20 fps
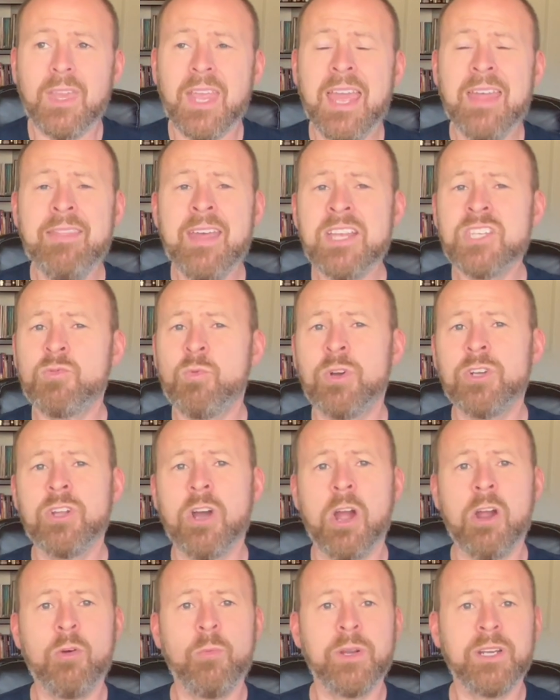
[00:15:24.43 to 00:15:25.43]
And that's where
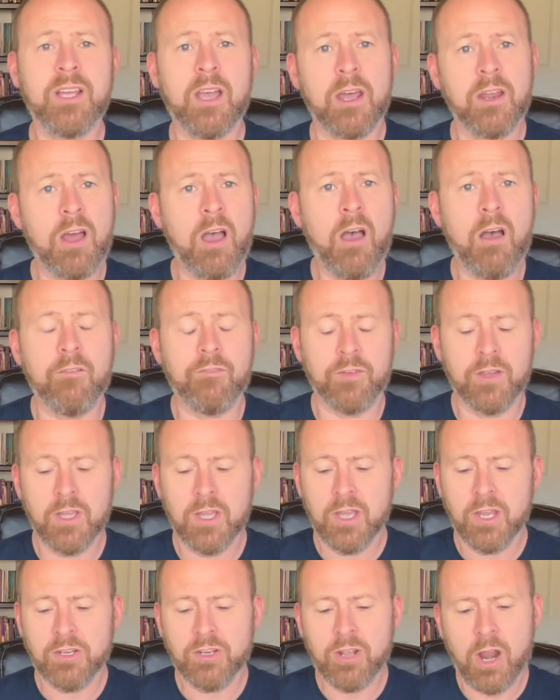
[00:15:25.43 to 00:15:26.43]
Darwin got off.
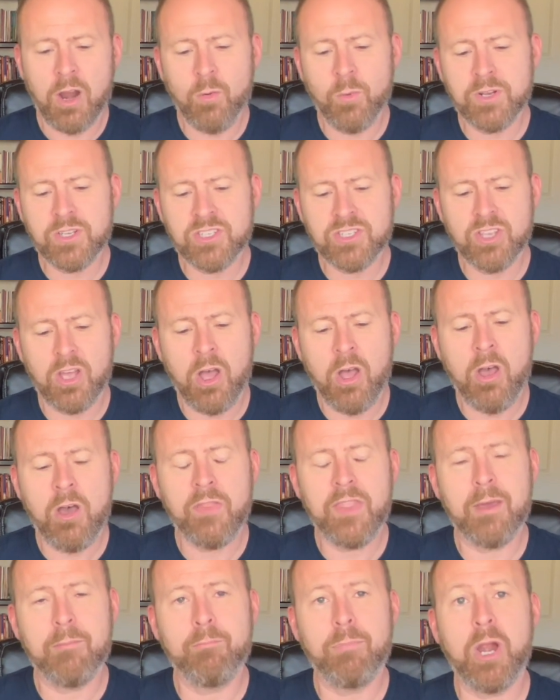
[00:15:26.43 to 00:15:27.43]
Darwin saw
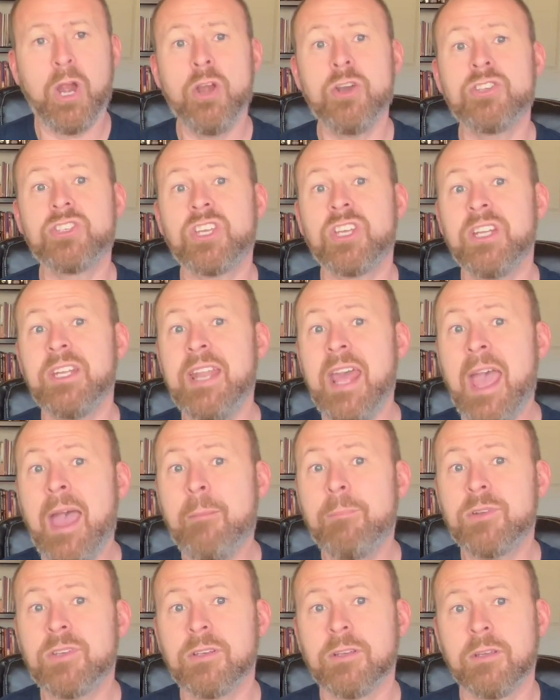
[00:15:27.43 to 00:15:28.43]
that birds could
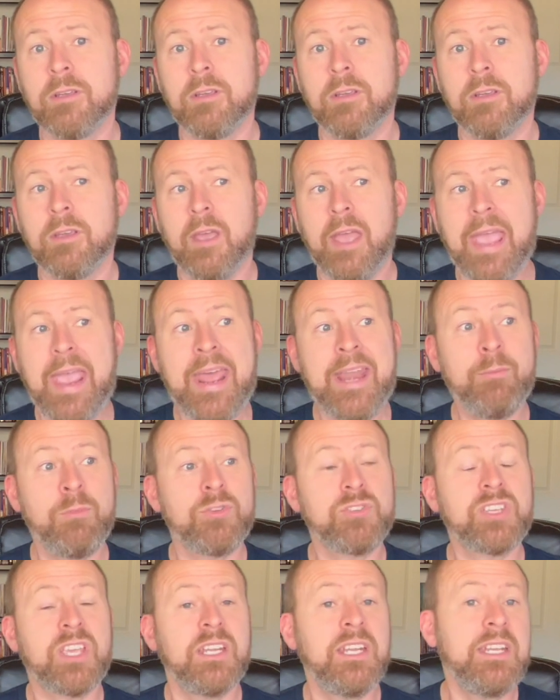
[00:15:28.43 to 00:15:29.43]
adapt.
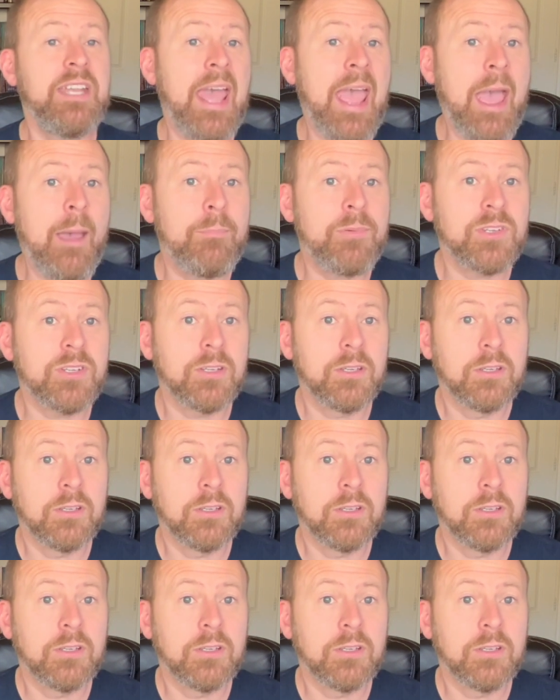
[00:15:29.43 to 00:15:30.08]
Animals can adapt.